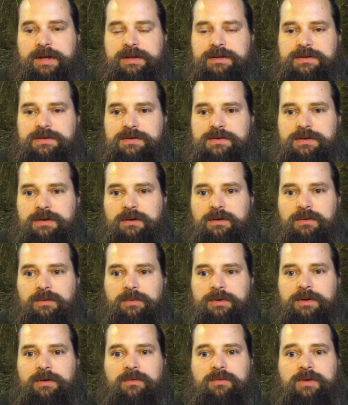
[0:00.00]
And so
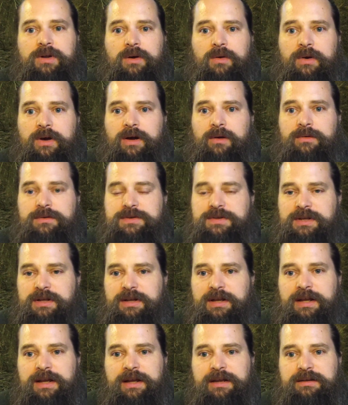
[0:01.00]
we don't know how it's
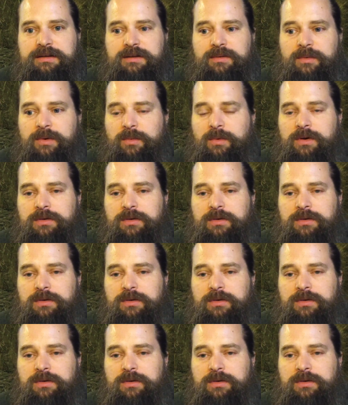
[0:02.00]
going to end, and we